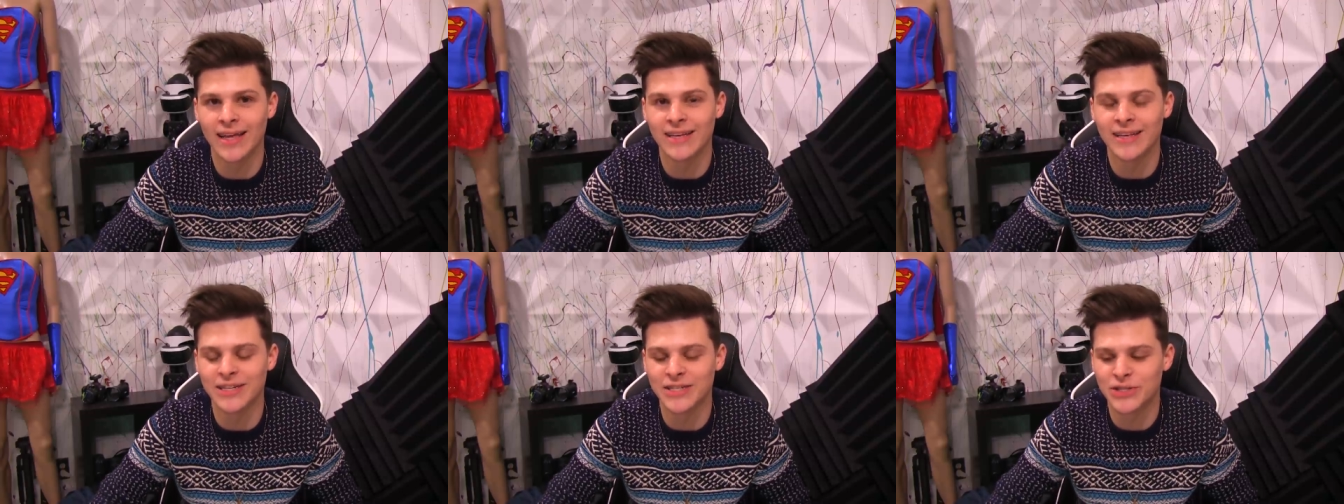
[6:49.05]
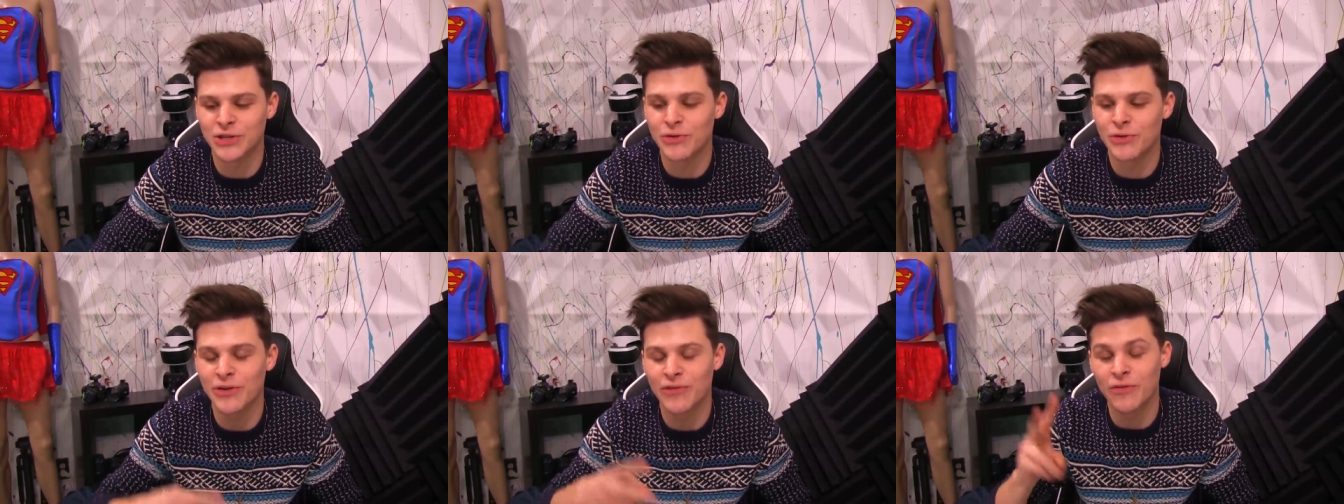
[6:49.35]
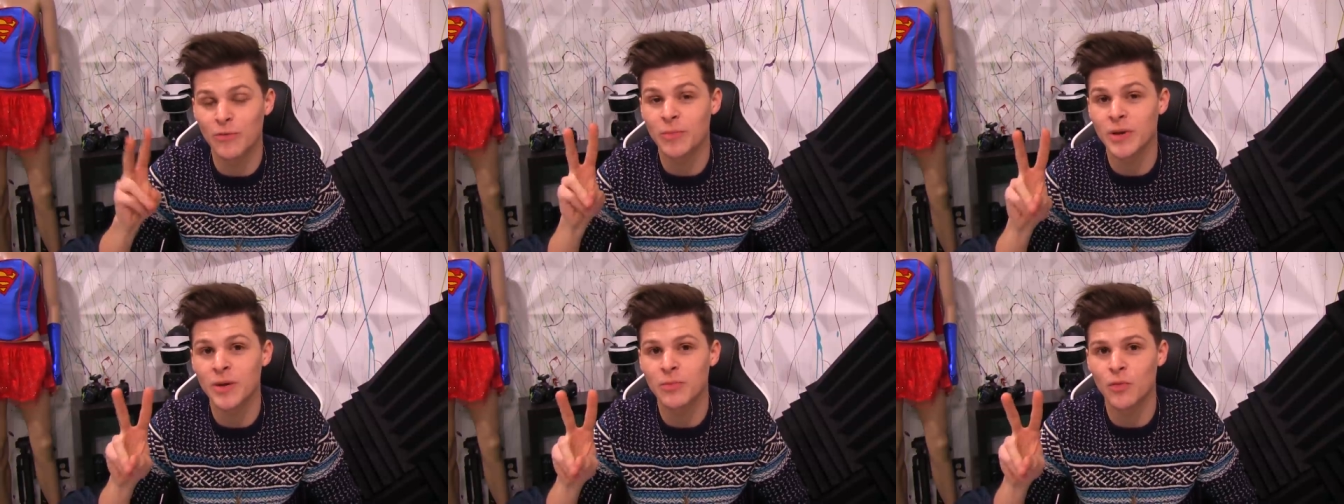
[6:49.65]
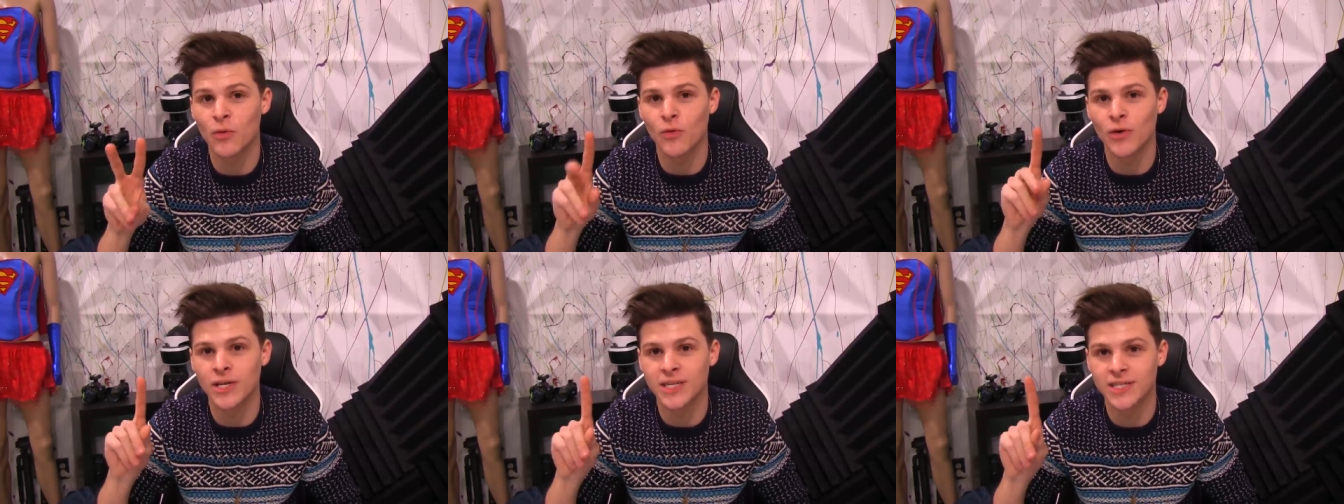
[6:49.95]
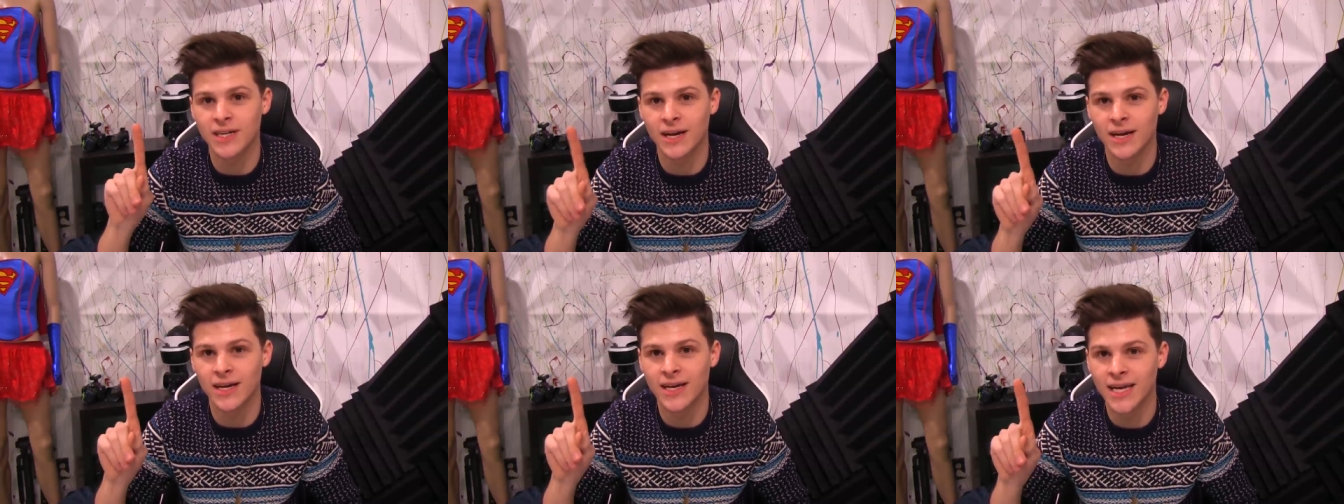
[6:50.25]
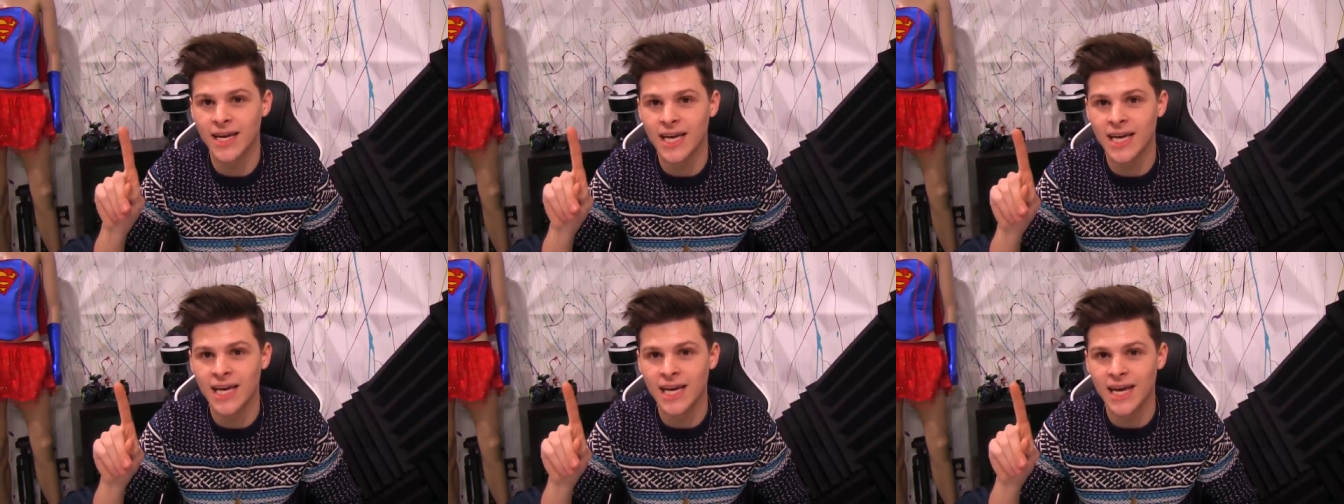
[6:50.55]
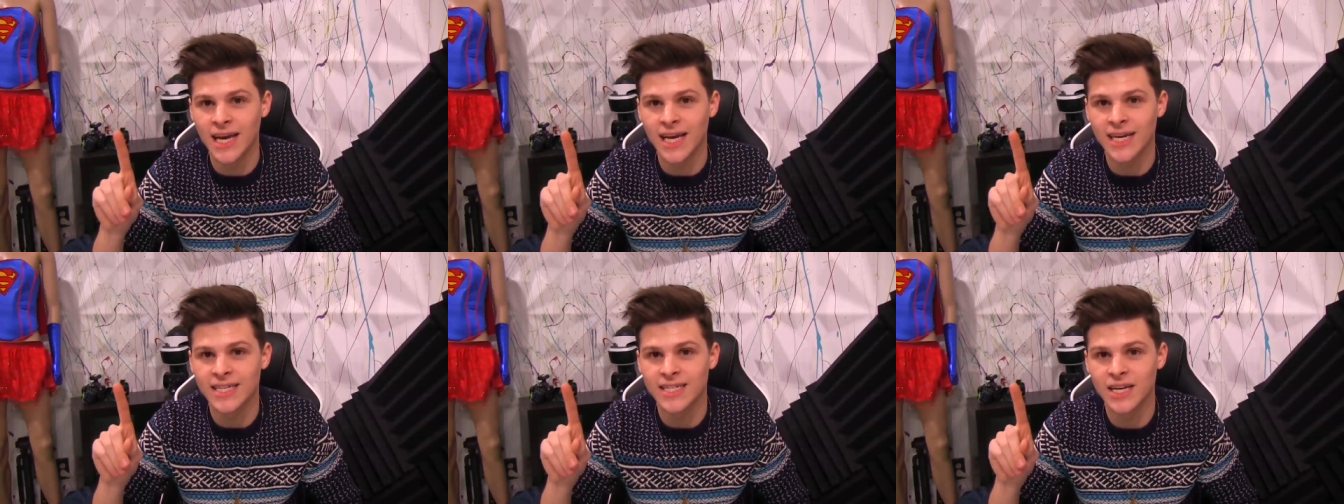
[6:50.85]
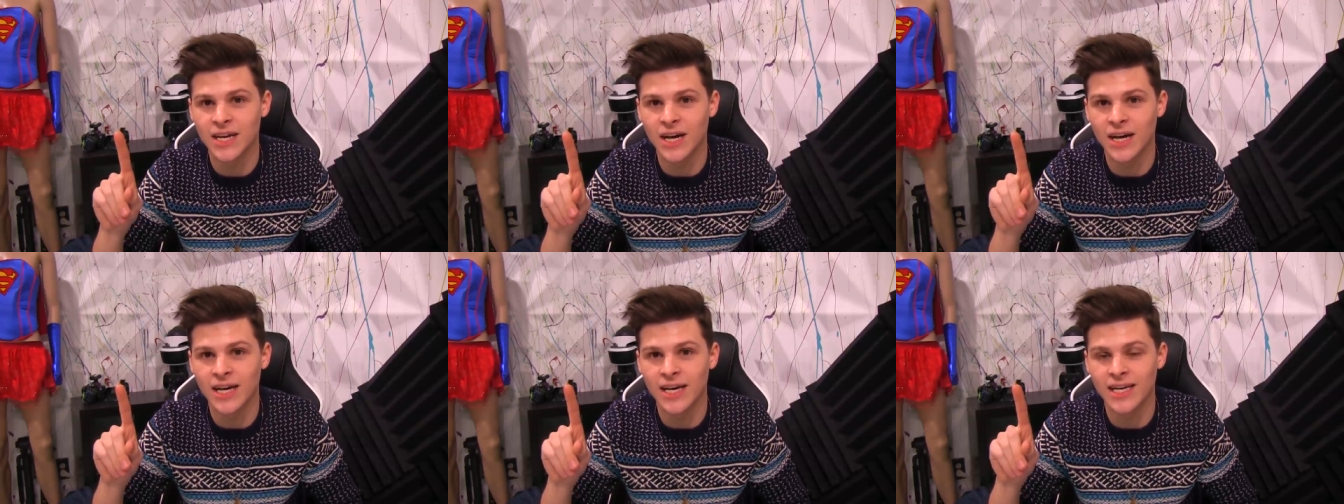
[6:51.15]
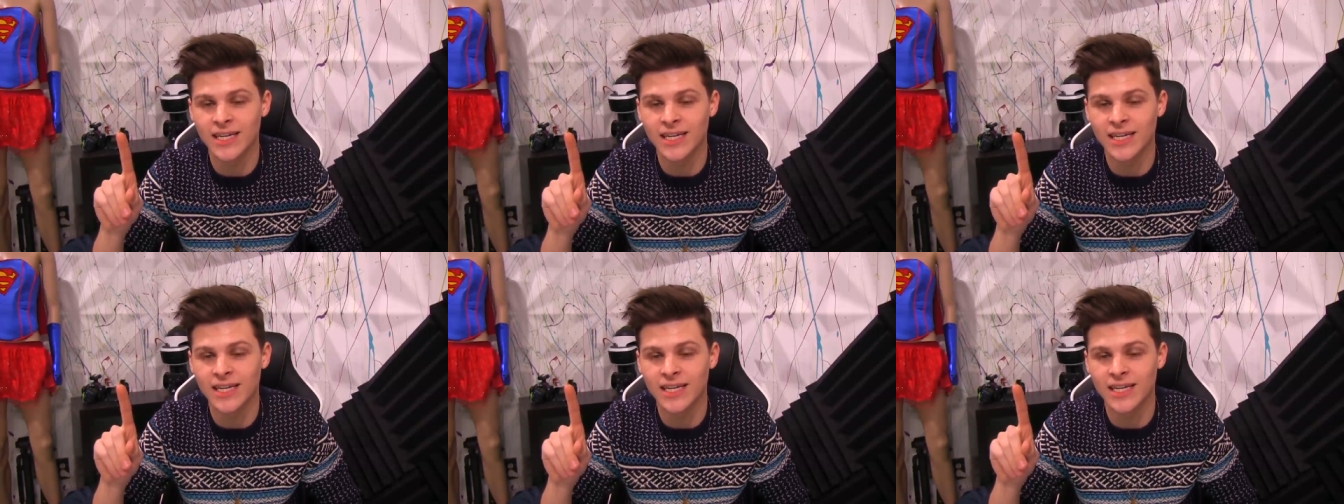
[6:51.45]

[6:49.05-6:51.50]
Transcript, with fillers: It's two different people. It's a, it's a,